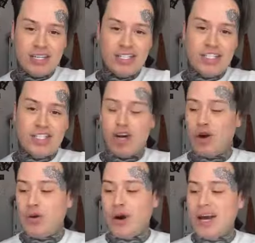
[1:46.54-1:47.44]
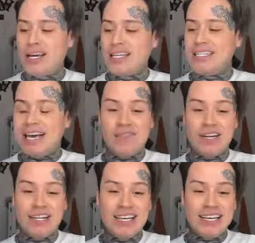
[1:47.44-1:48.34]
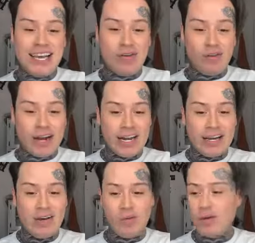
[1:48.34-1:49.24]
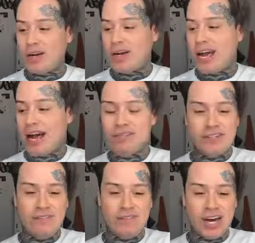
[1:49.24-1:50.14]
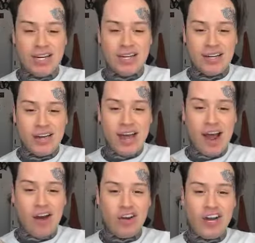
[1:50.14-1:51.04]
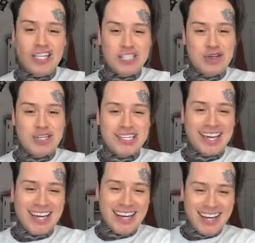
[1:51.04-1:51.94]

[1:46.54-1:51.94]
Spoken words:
So definitely get ready. We're gonna have some fun. How are you guys doing today?